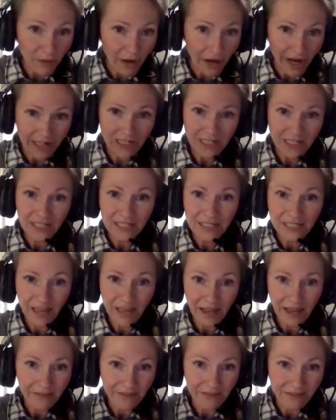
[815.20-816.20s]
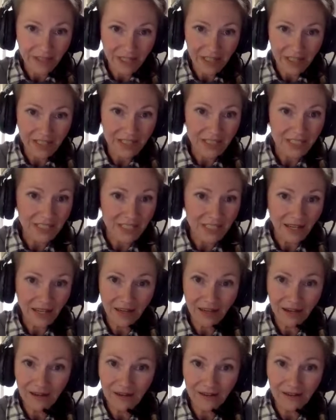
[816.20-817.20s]
practice. I have this,
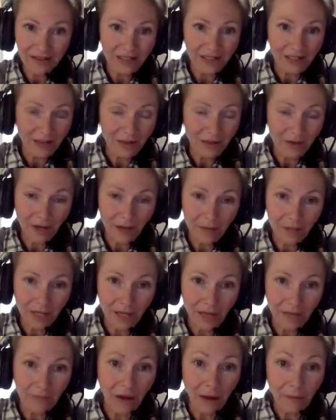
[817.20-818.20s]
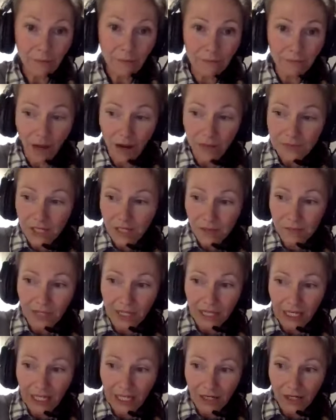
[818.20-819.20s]
coming up. My mom's going to be
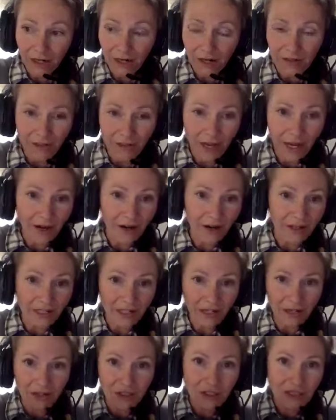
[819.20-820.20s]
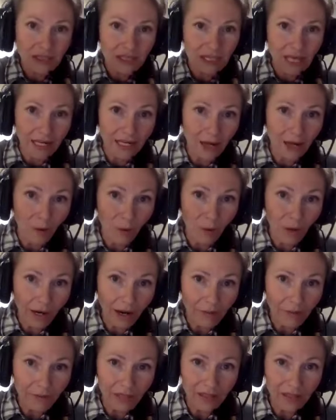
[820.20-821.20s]
here and there. They know where
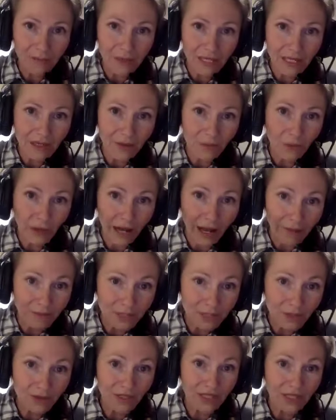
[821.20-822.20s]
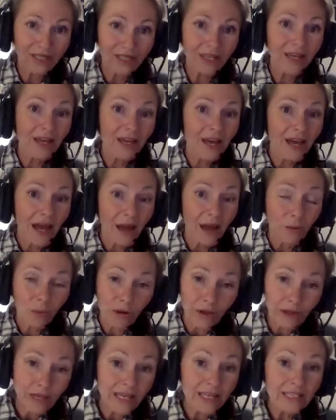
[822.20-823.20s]
I'm going to be and what I'm doing
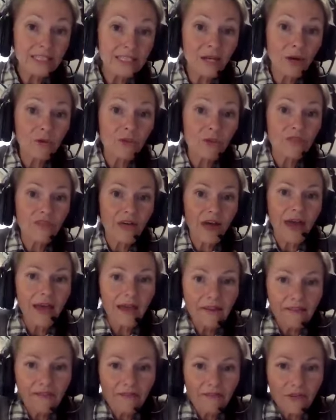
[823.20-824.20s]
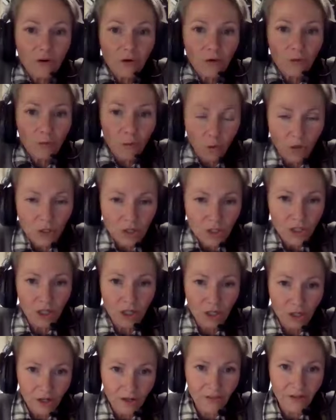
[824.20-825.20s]
and so they feel more
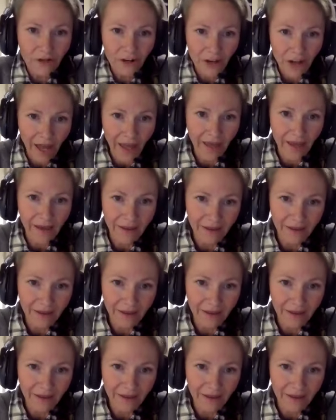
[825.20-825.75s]
secure in their day.